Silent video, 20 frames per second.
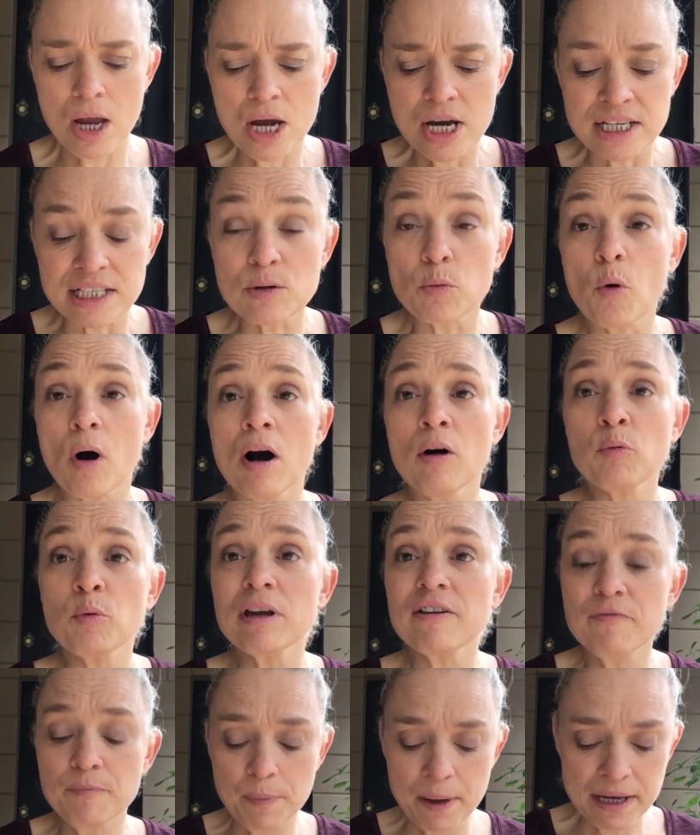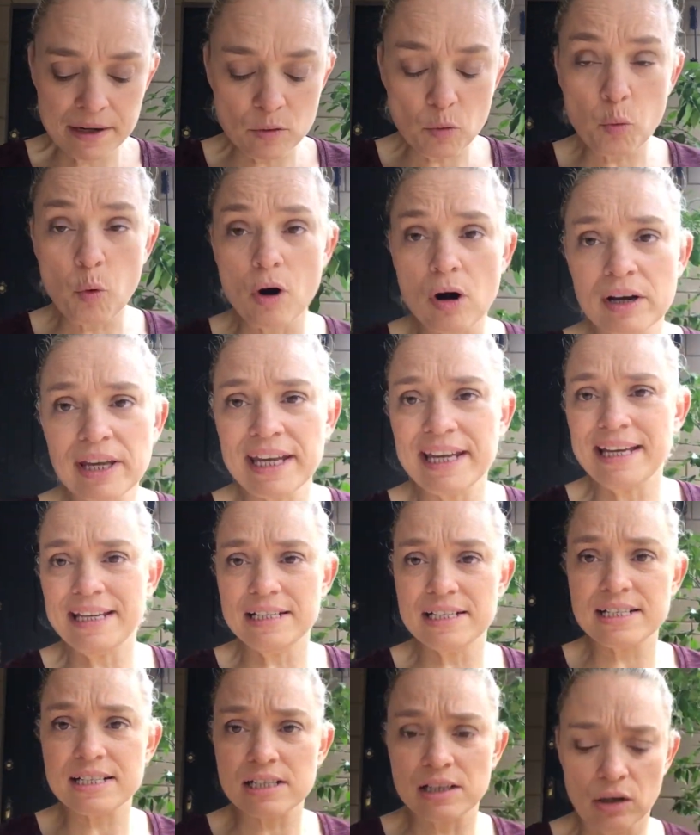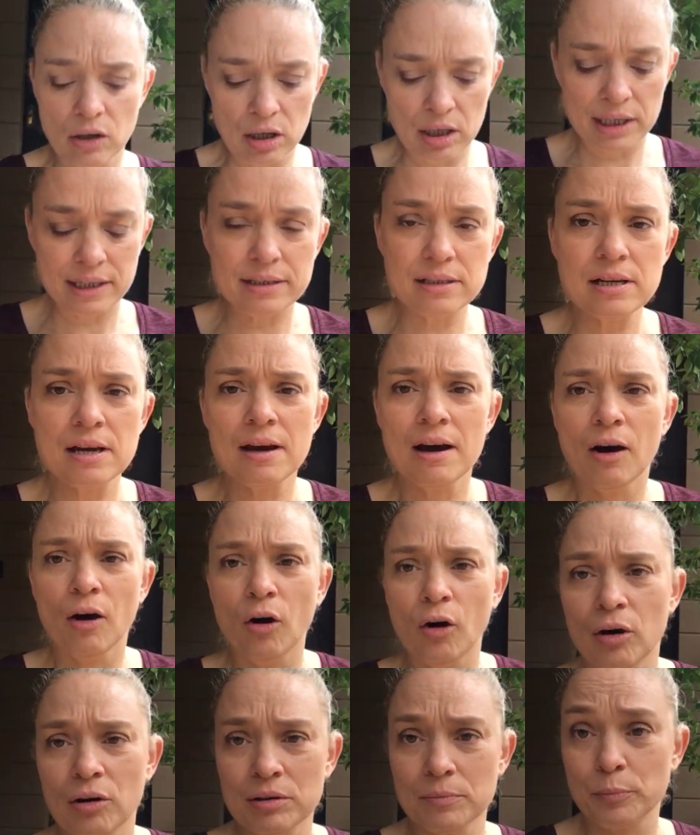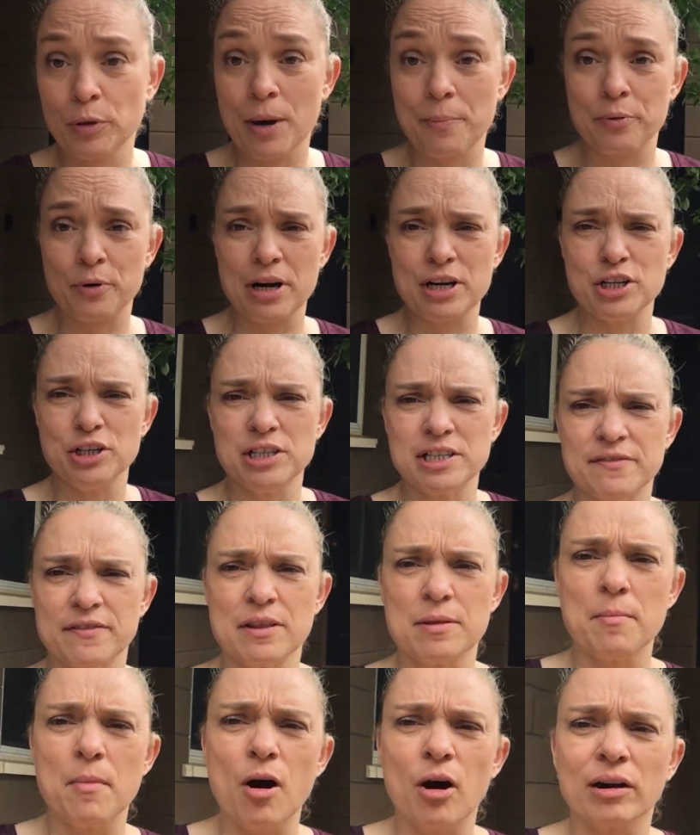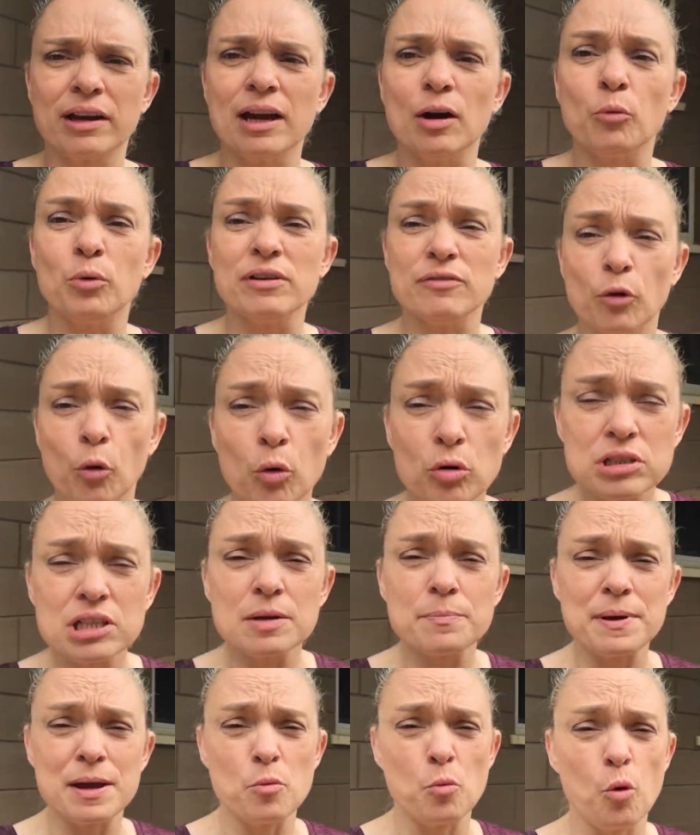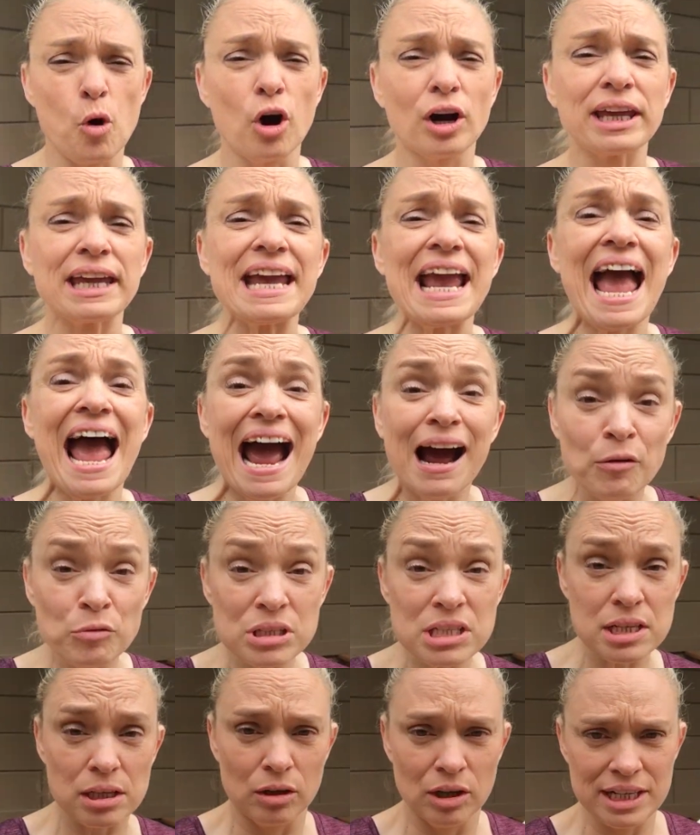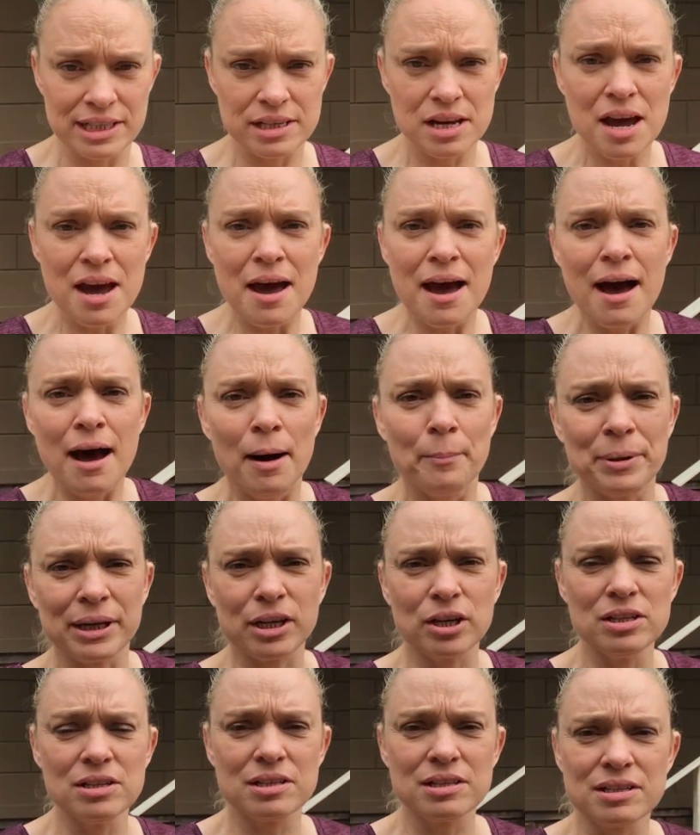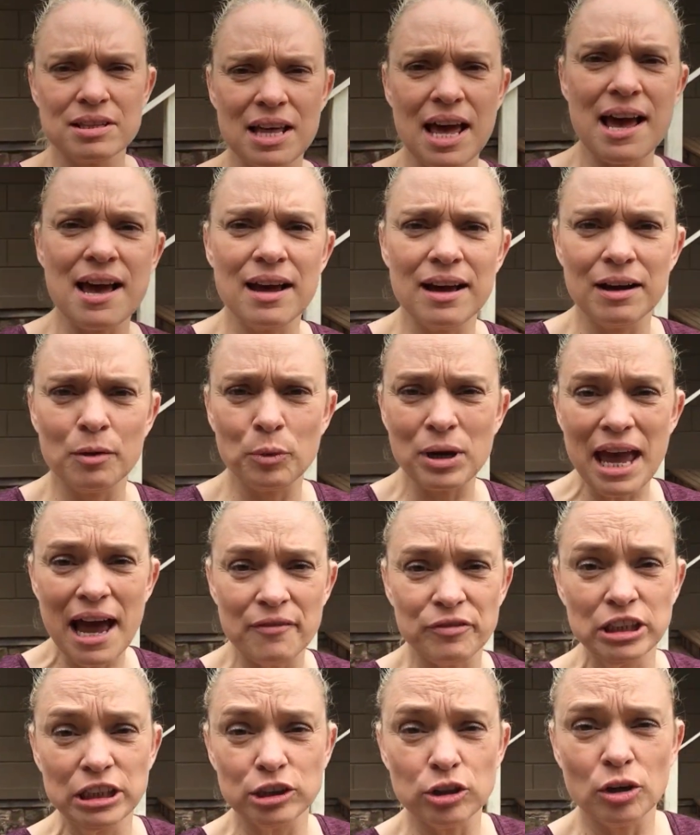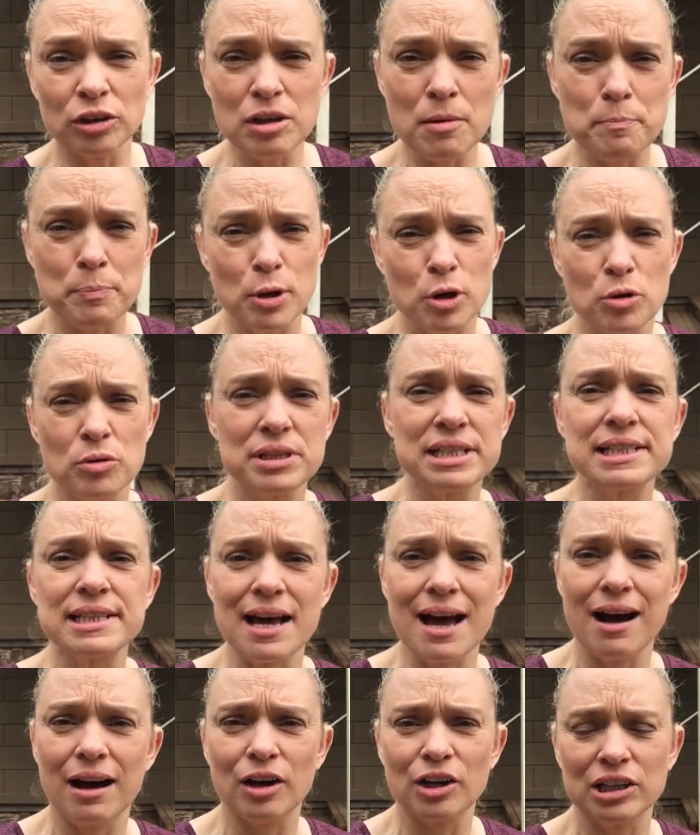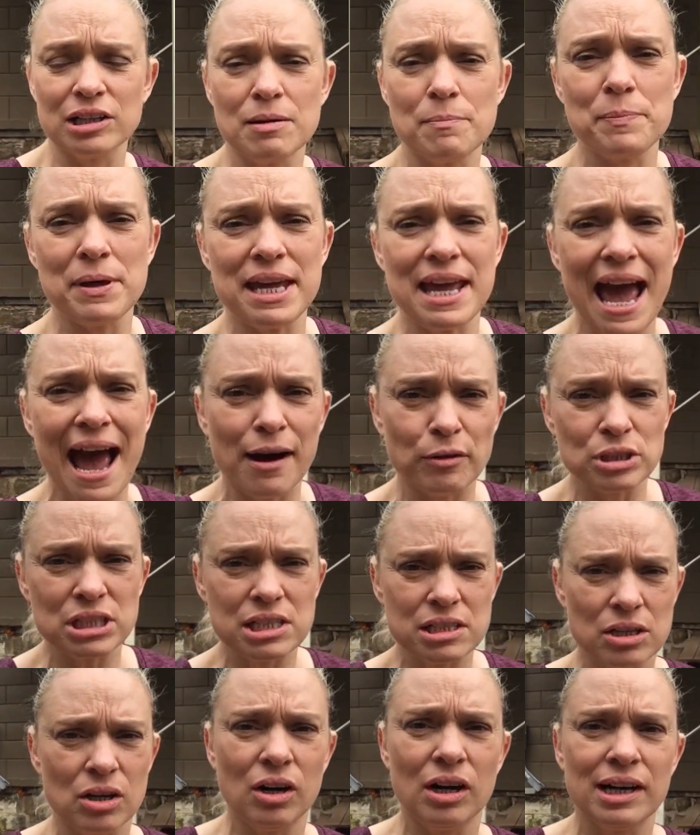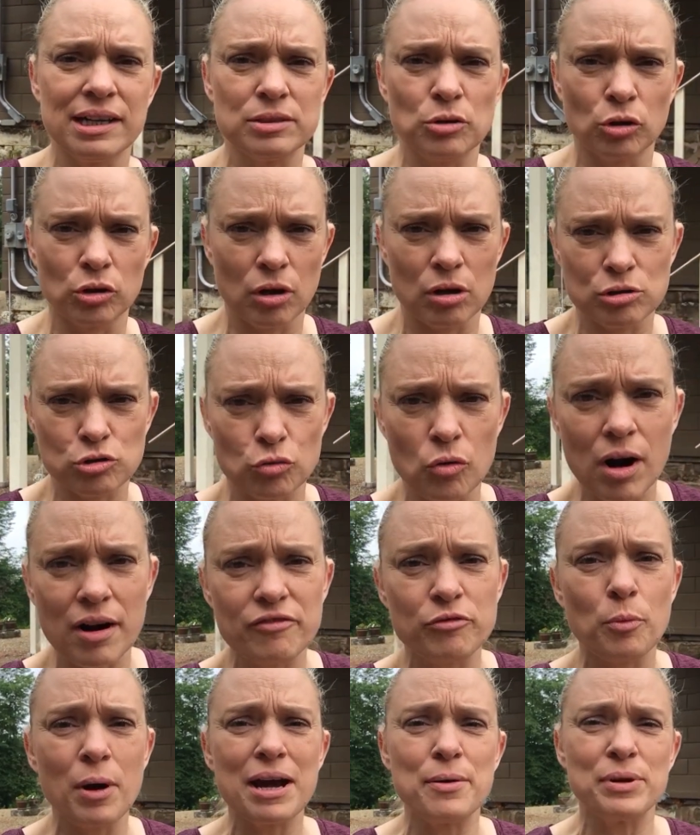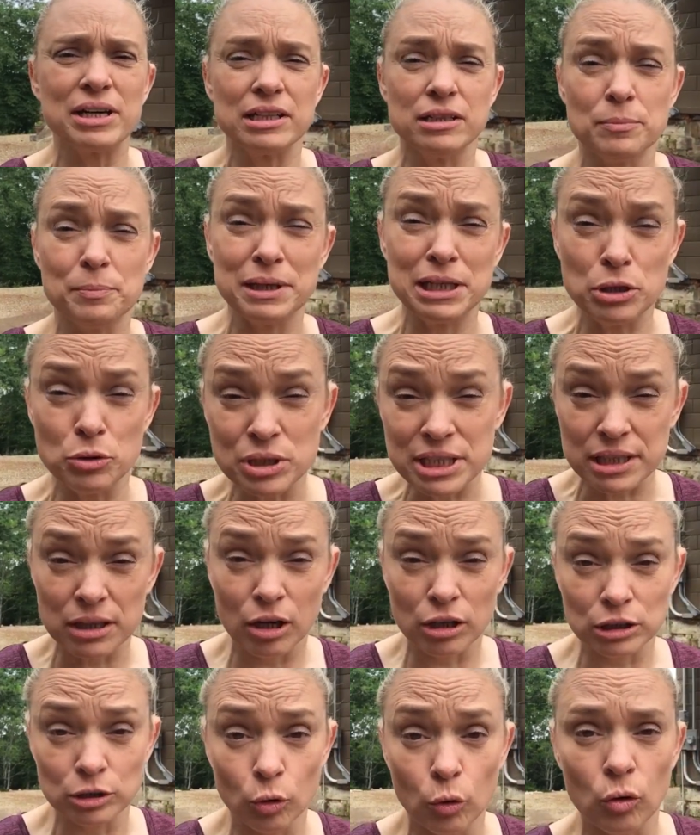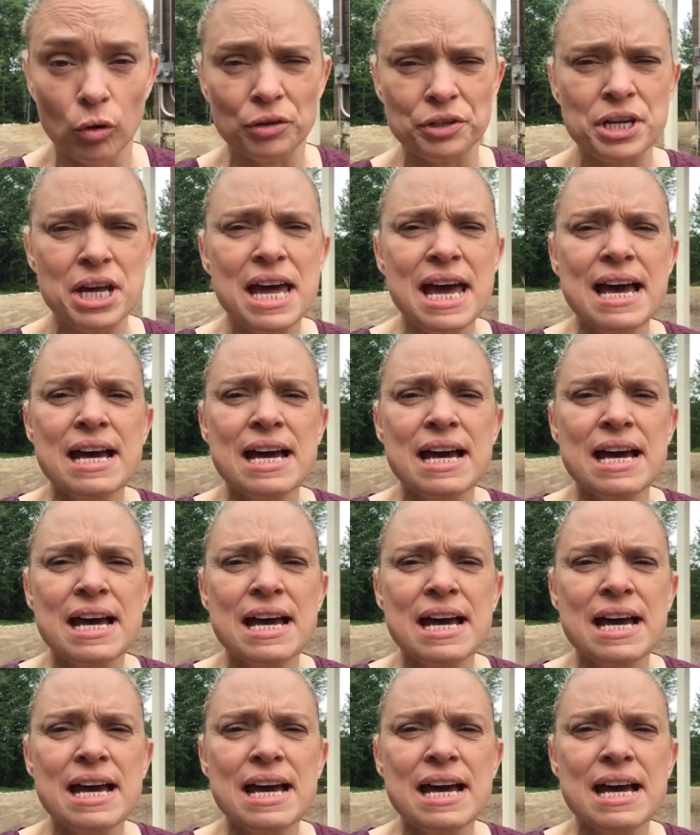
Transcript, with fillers: So while we've been working inside on preparations for the market, we've also been working outside because there we have a lot of booths that are going to be outside on our driveway. We're going to be using our lawn.